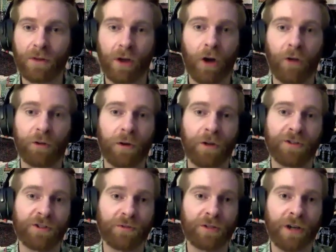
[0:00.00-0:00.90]
all the
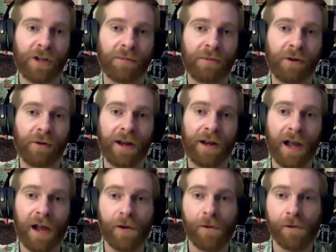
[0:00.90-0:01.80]
questions we're talking about right
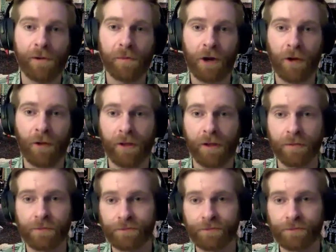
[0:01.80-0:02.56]
now. Apparently.